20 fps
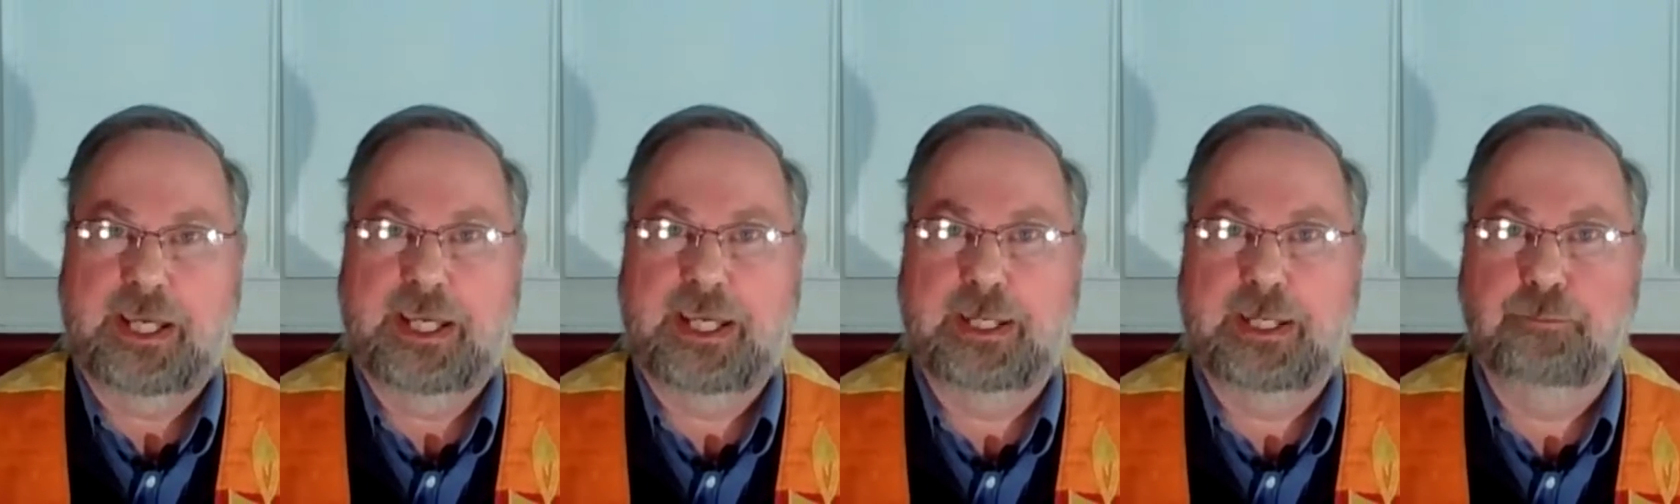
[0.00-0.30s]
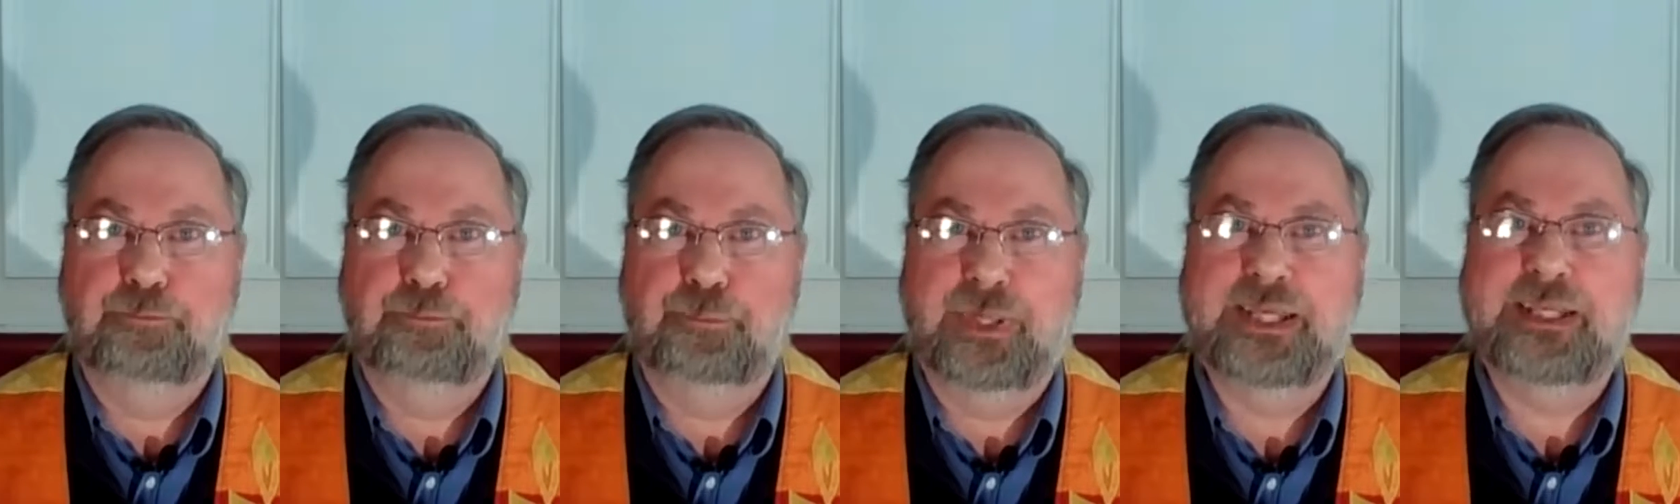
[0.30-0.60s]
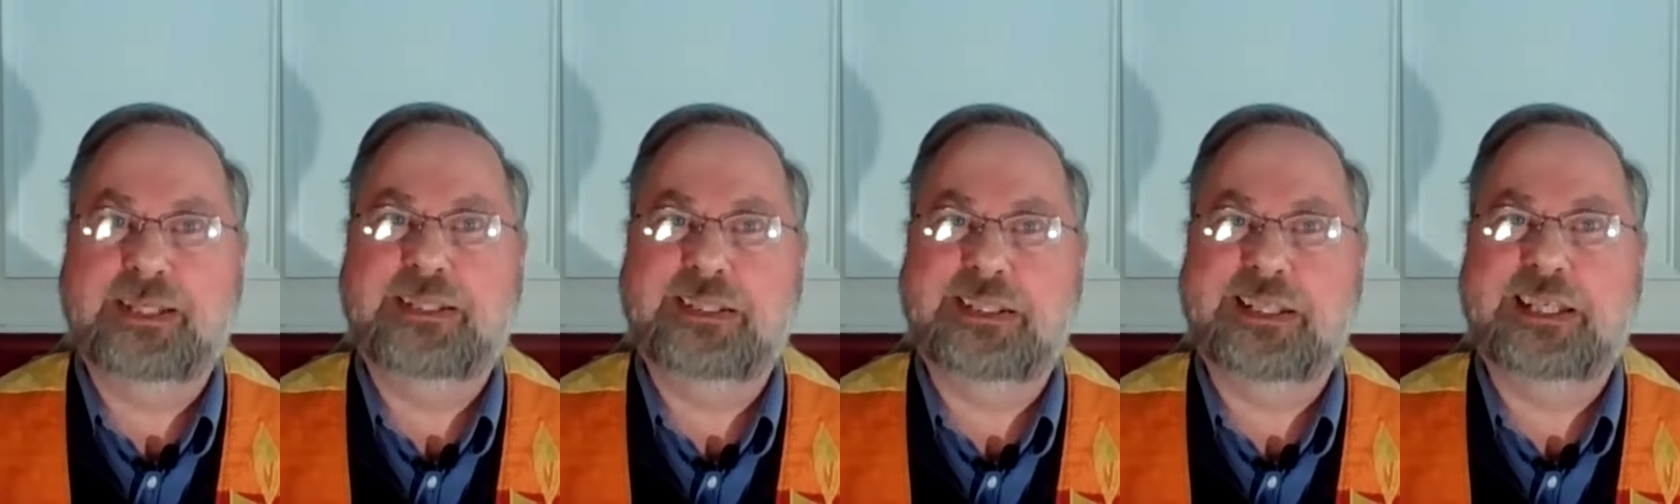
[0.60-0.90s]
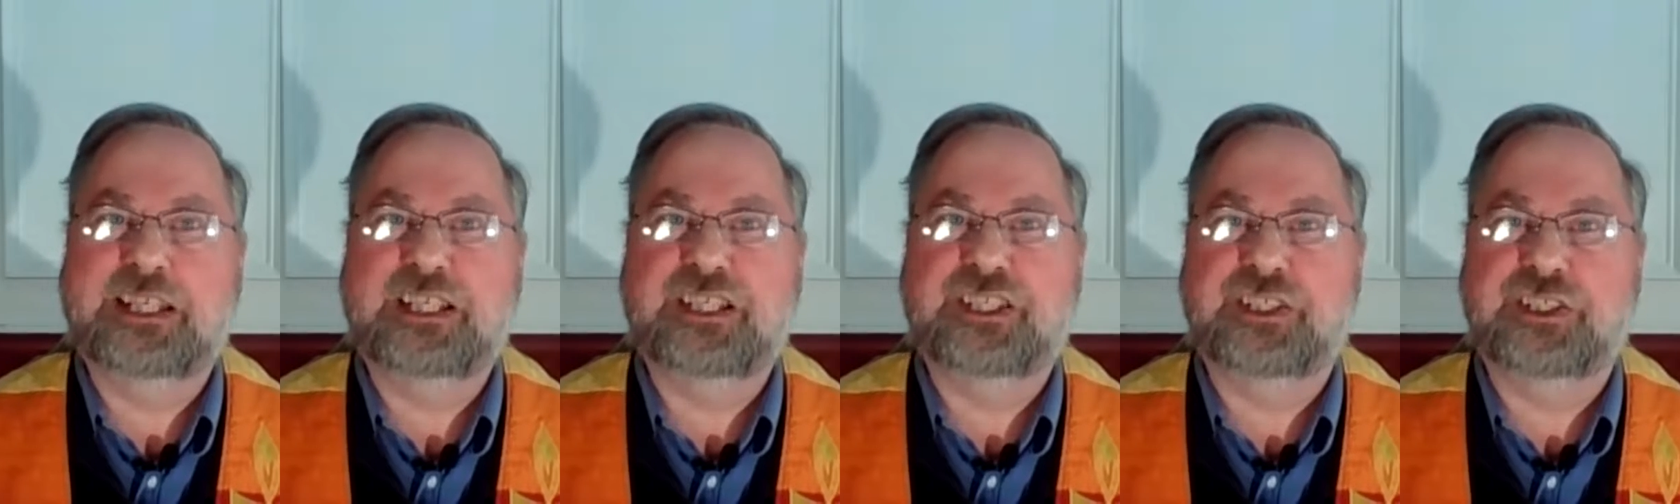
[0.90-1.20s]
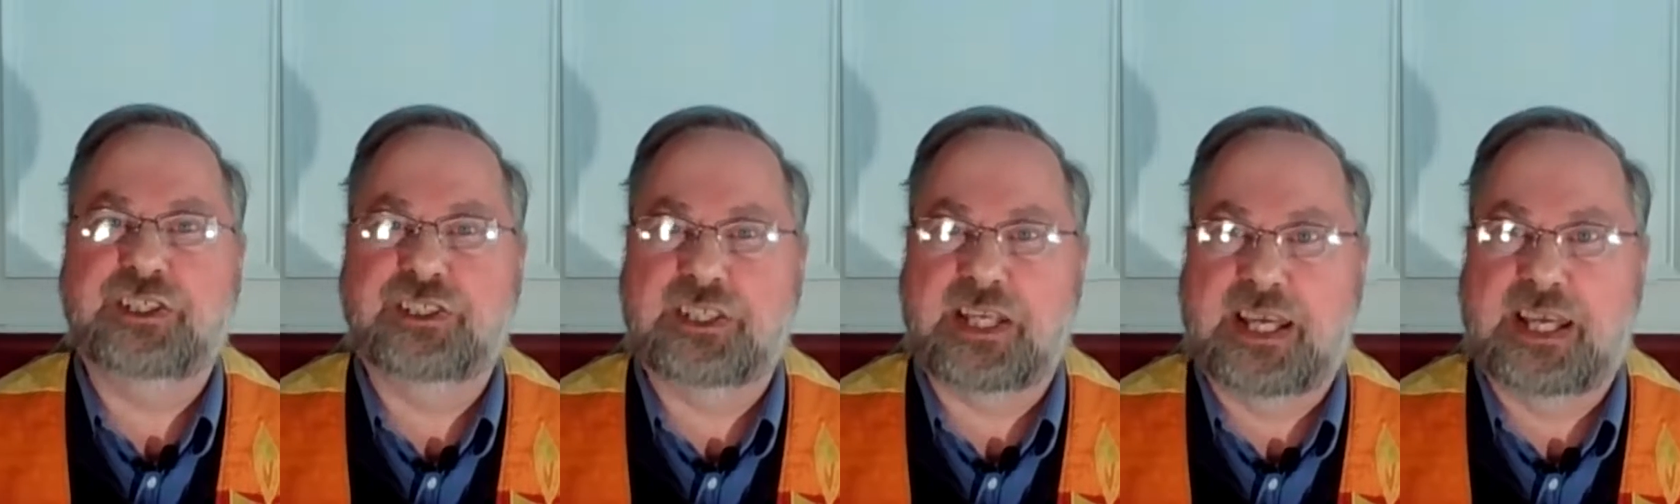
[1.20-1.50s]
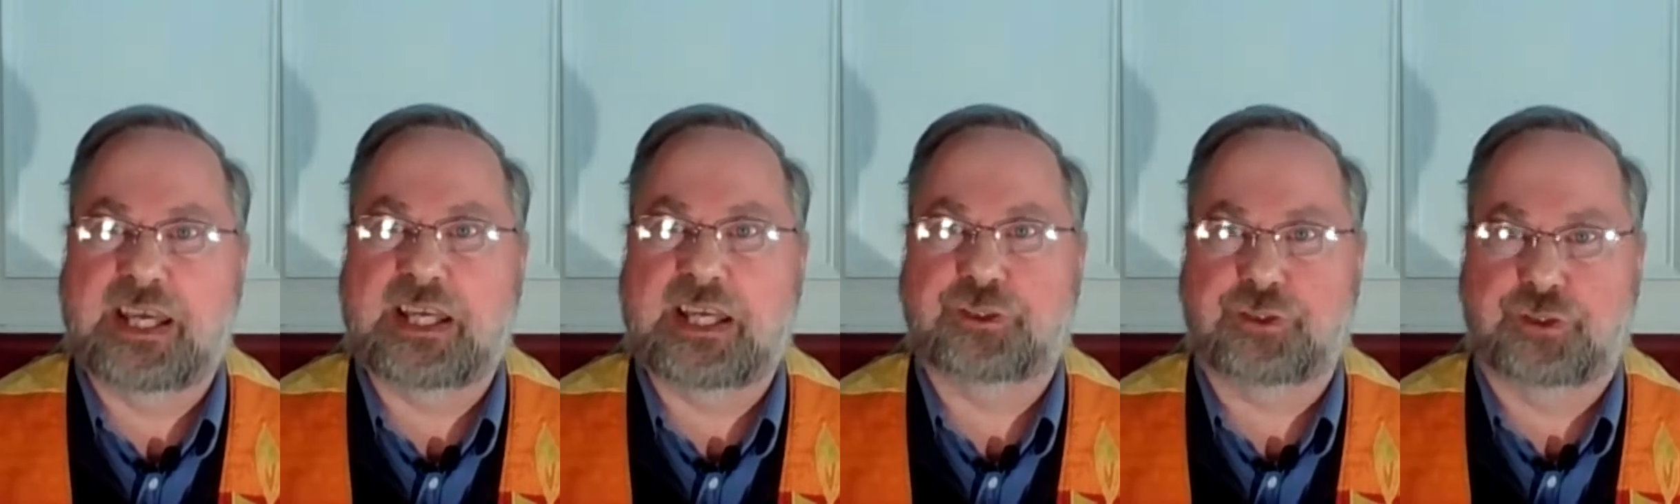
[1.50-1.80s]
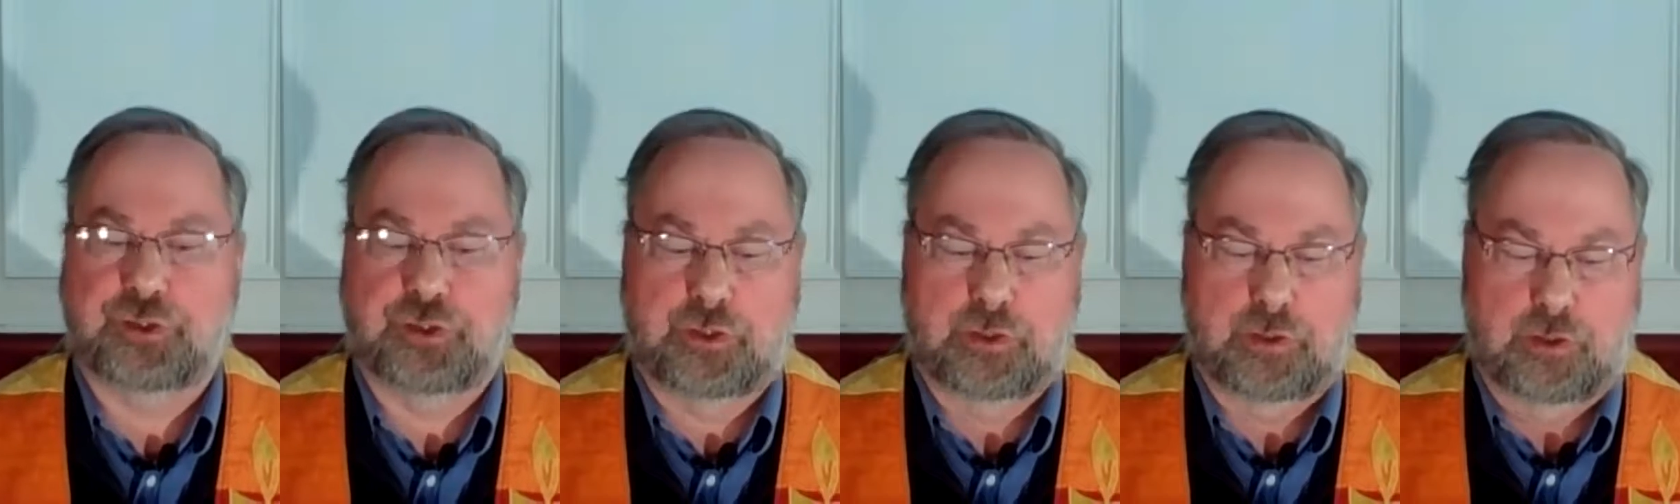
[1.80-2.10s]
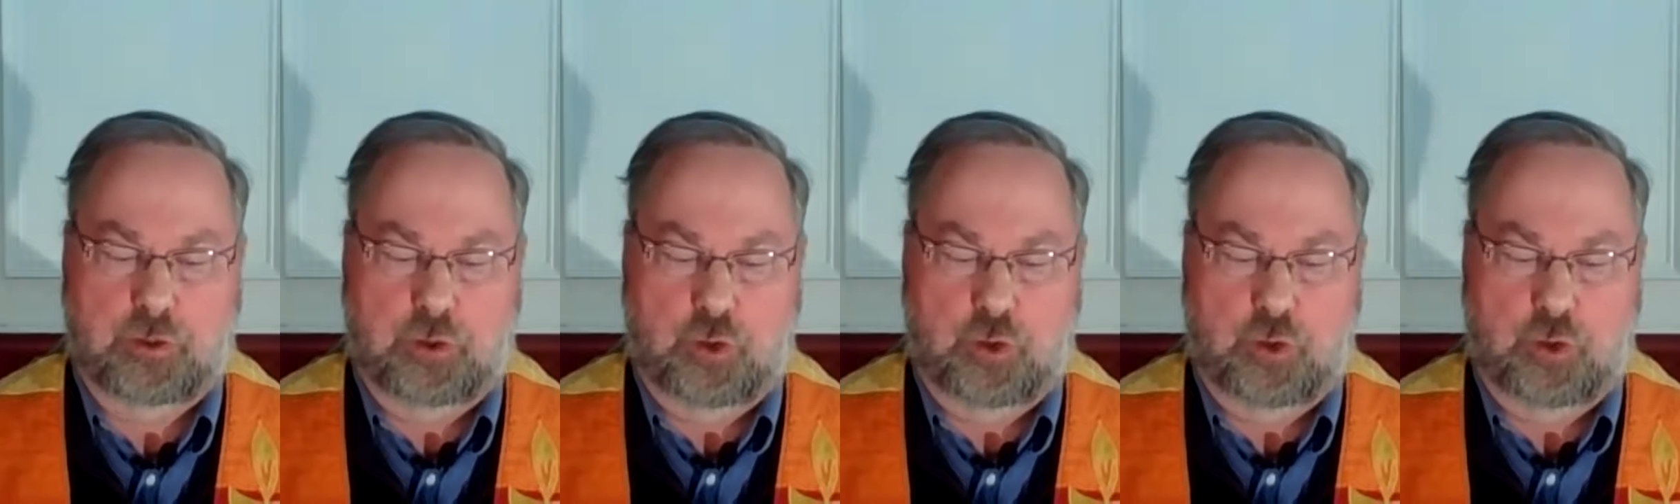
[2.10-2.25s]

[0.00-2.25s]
impending disaster